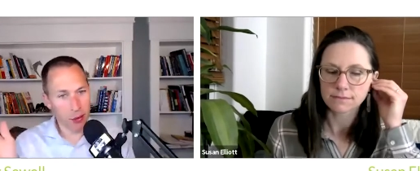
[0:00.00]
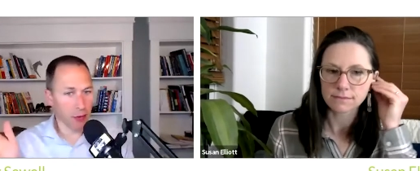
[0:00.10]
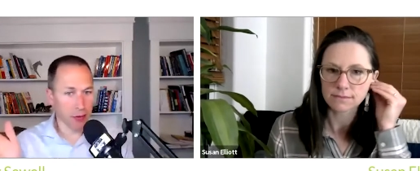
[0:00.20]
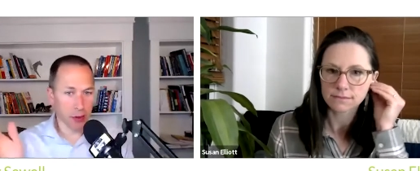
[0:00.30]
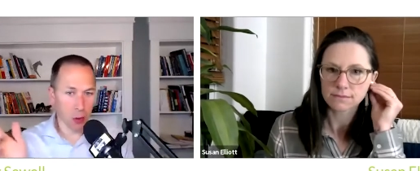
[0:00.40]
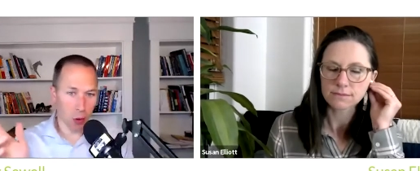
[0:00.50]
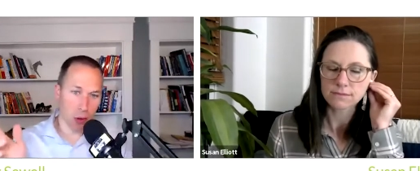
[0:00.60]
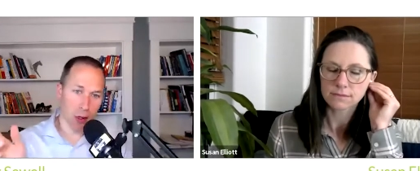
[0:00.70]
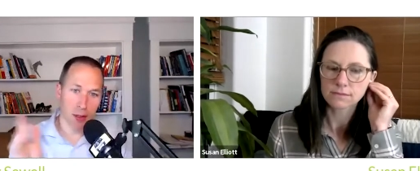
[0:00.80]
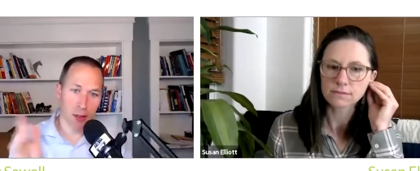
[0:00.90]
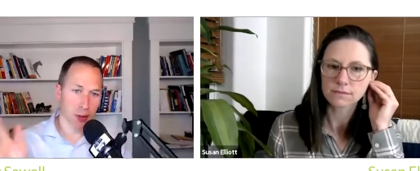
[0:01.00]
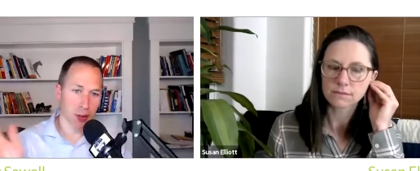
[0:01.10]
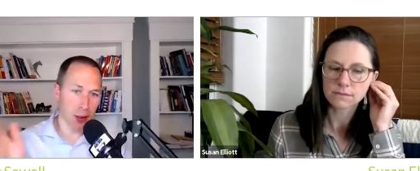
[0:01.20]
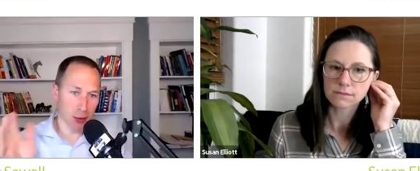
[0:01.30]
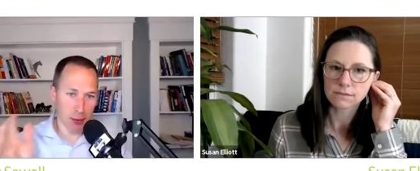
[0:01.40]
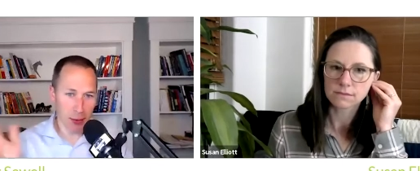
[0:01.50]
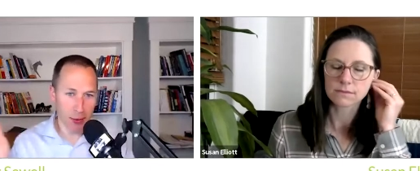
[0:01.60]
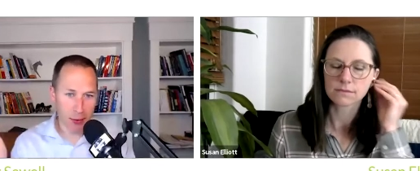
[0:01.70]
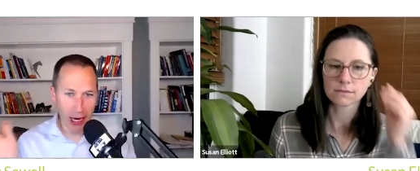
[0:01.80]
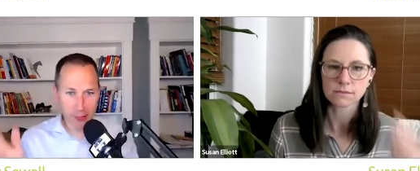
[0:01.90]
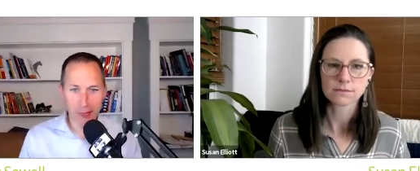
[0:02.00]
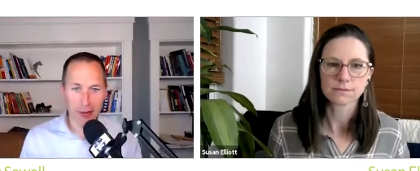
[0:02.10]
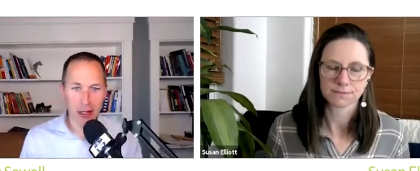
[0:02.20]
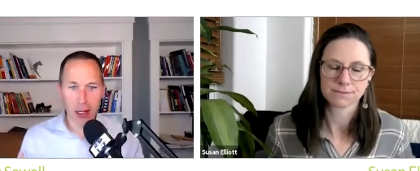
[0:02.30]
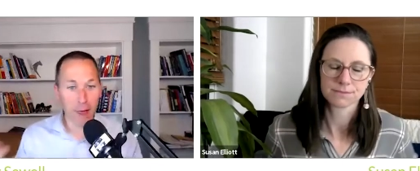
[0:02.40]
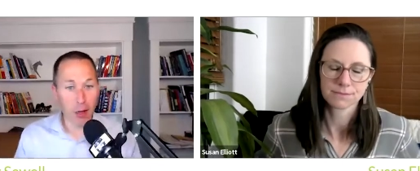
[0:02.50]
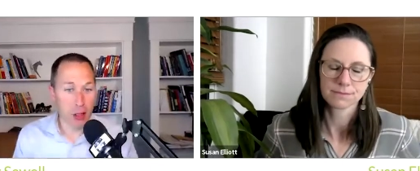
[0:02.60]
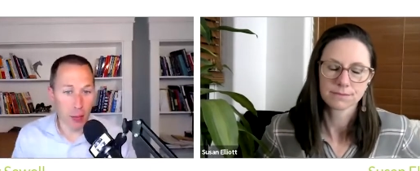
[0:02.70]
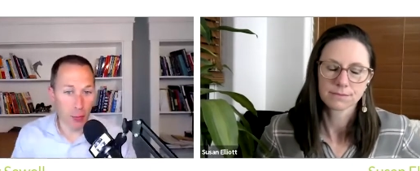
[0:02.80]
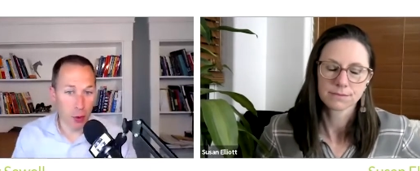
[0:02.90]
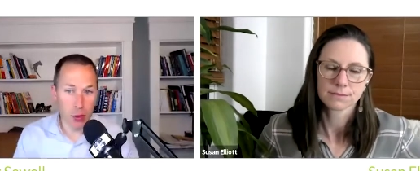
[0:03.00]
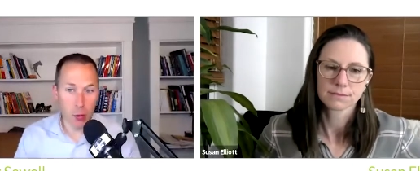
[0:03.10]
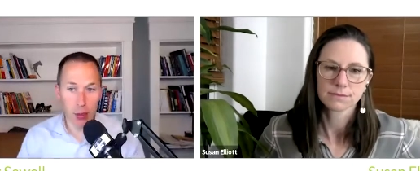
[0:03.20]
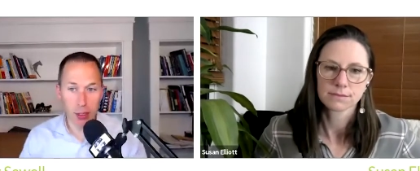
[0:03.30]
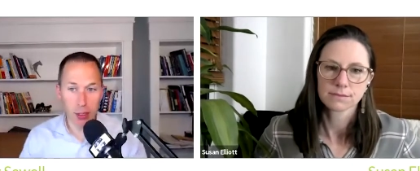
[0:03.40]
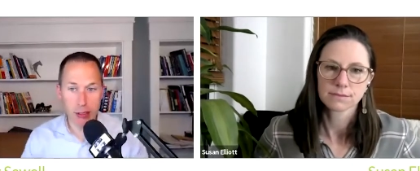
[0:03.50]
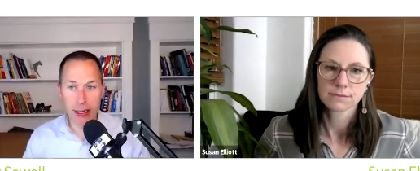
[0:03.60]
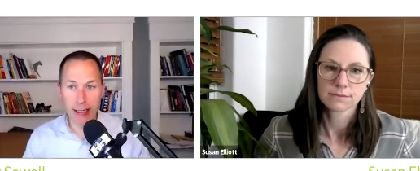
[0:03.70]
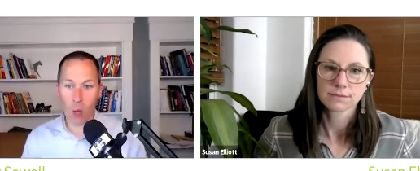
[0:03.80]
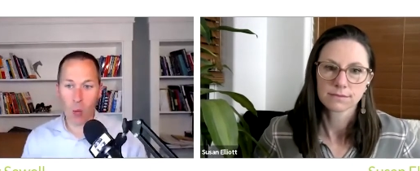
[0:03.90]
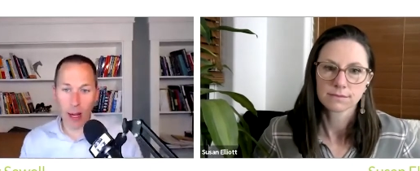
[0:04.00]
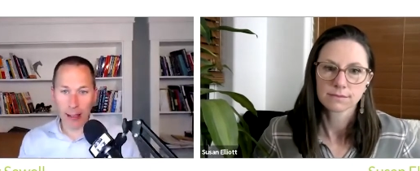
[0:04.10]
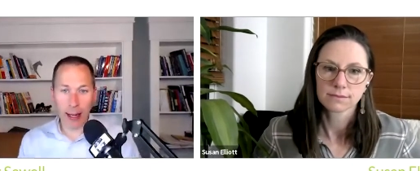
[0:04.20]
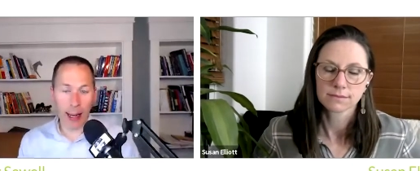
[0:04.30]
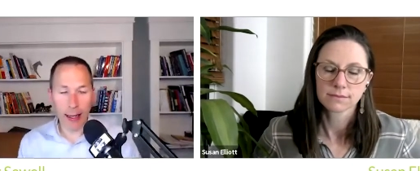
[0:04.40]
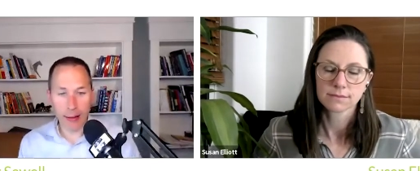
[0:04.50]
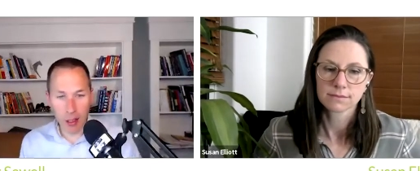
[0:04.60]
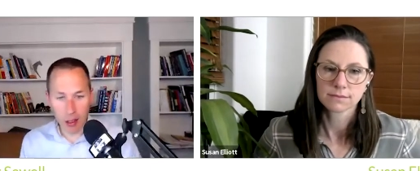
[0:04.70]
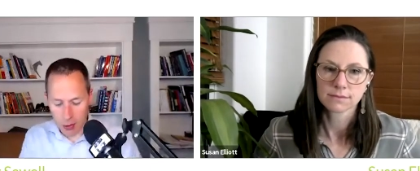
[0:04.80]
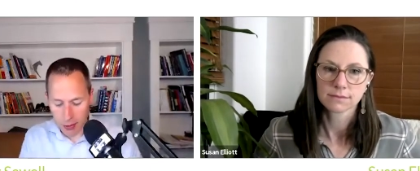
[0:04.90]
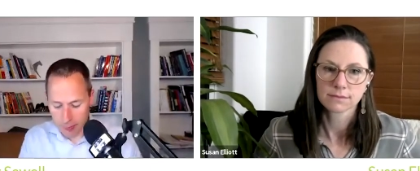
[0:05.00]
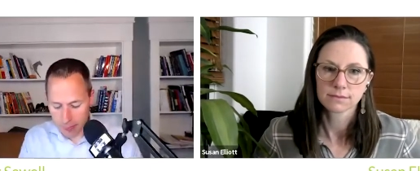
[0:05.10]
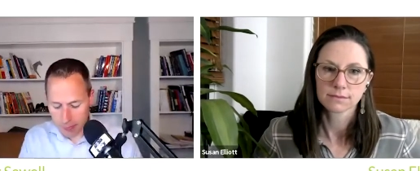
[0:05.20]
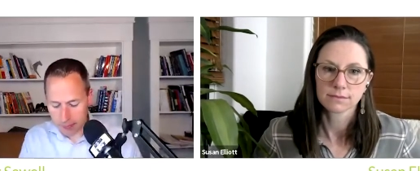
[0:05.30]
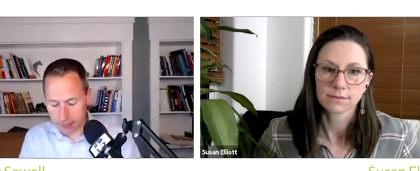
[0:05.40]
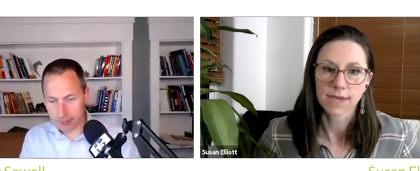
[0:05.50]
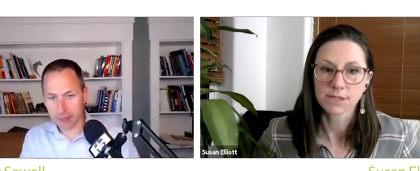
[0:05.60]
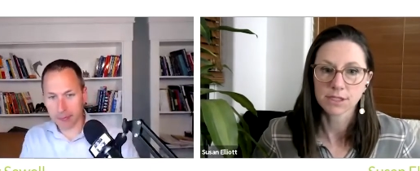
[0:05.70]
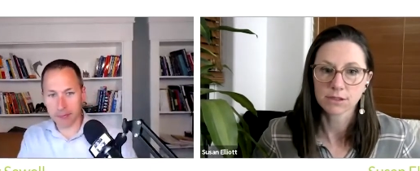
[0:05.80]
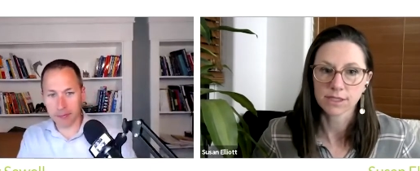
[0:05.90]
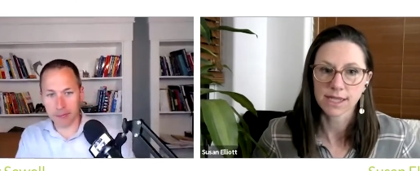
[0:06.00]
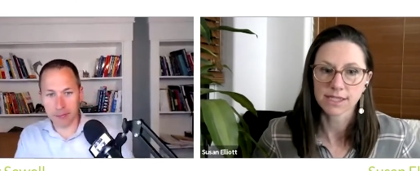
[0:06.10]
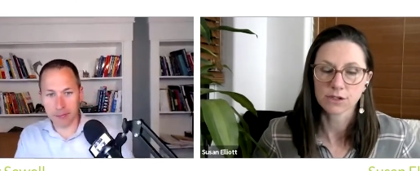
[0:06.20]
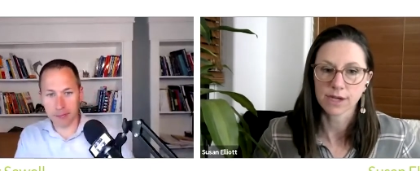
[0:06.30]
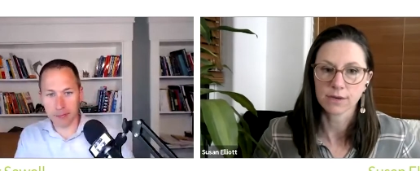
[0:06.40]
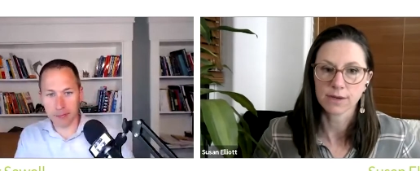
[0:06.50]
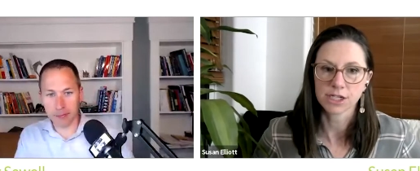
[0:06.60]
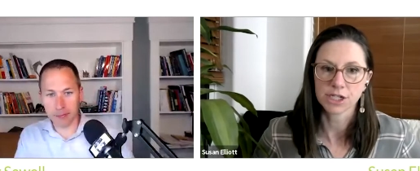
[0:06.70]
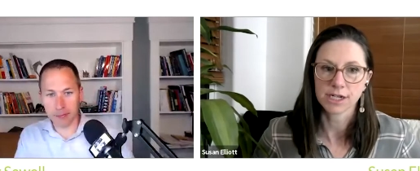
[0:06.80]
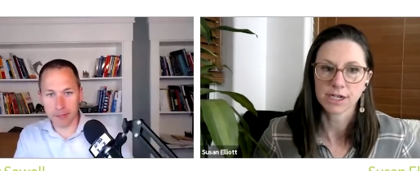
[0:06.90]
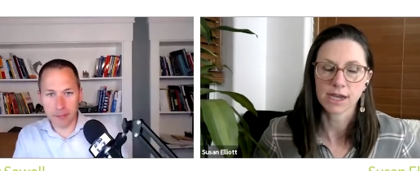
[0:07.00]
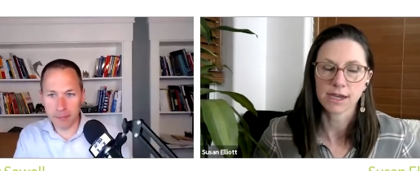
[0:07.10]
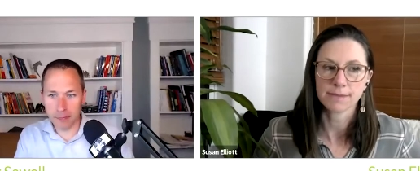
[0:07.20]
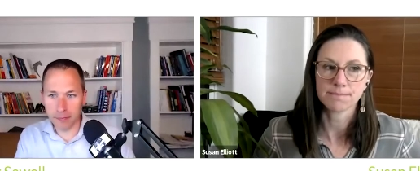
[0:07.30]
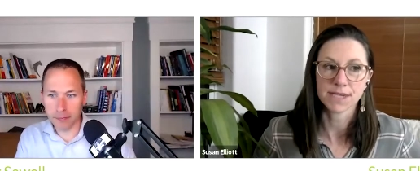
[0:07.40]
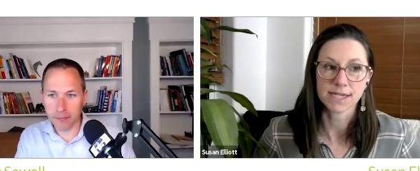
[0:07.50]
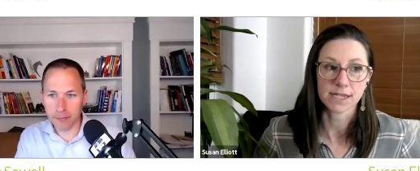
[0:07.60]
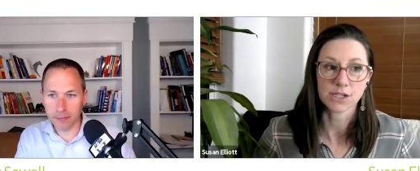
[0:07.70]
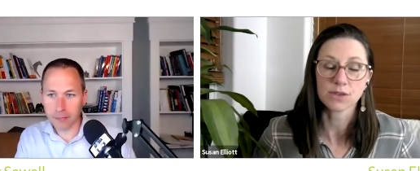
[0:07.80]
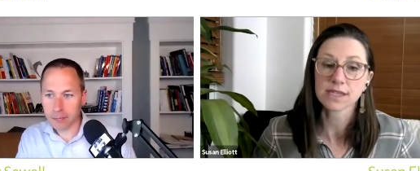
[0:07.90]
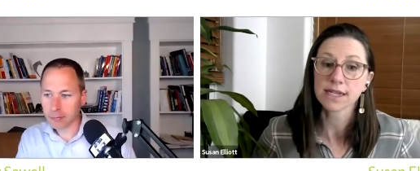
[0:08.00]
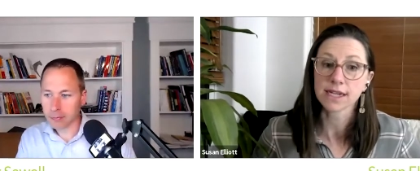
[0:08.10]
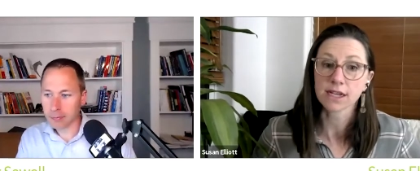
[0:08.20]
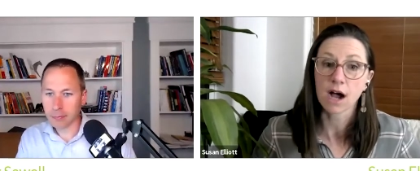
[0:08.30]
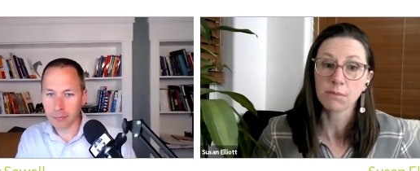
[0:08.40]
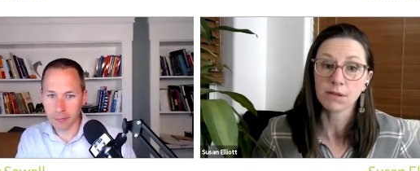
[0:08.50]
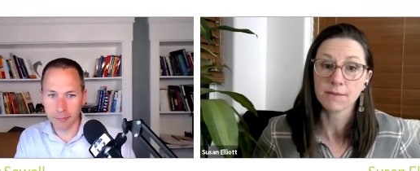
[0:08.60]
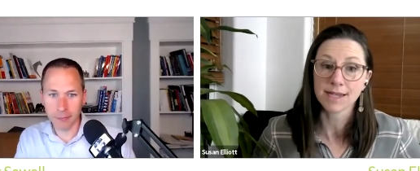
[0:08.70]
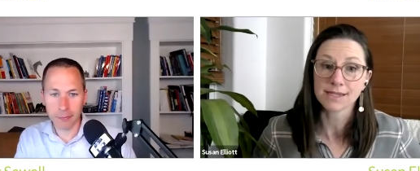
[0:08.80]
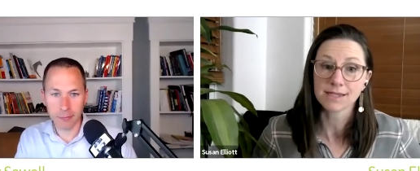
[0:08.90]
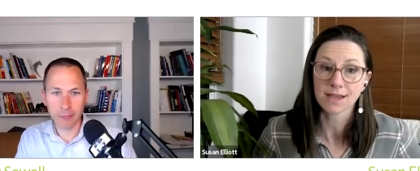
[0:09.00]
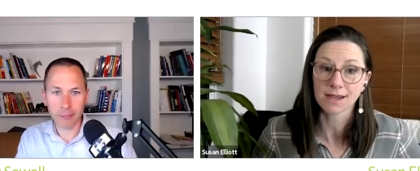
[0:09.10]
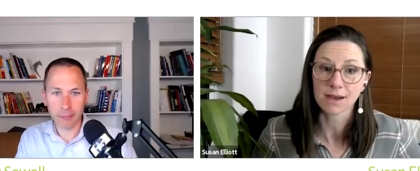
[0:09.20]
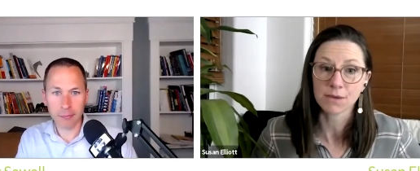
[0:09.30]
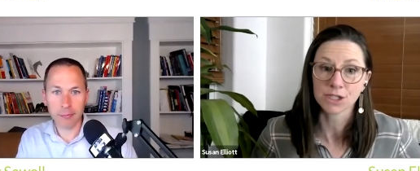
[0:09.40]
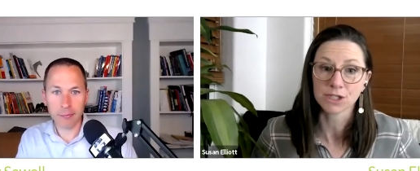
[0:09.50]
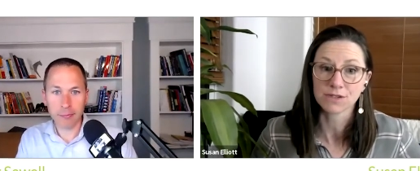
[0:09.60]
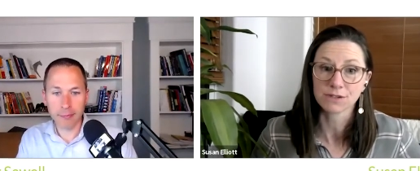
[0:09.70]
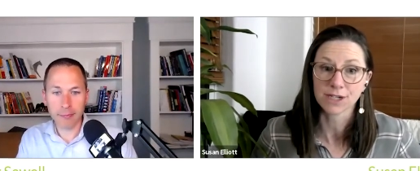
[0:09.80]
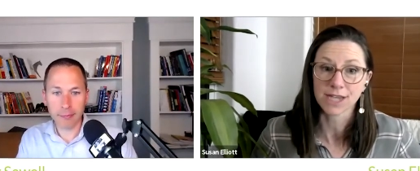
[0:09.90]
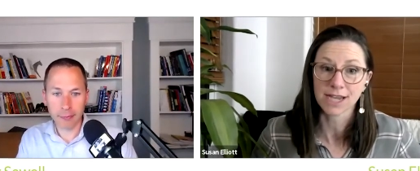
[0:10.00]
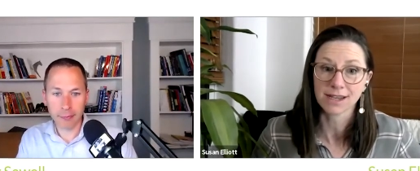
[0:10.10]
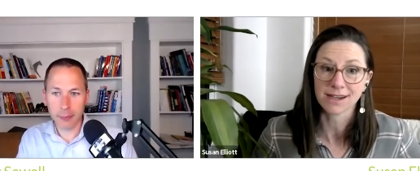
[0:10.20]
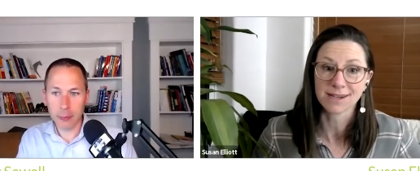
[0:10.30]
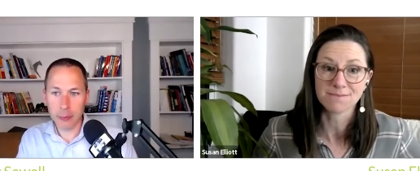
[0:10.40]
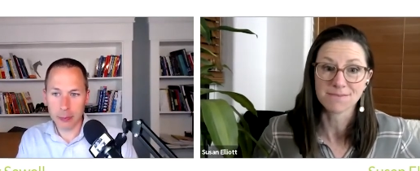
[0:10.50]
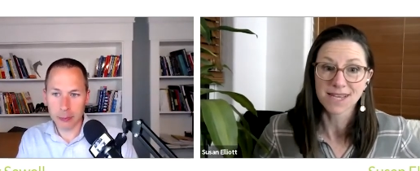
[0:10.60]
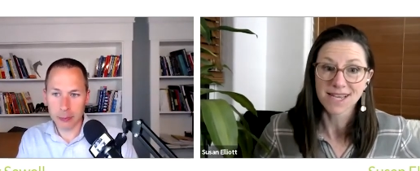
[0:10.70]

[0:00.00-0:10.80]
Speaker 1: or self storage or you know some other type of of large commercial real estate. Why add notes?
Speaker 2: Absolutely, that's a great question um, because I do think that it complements a, a bunch of different. Um,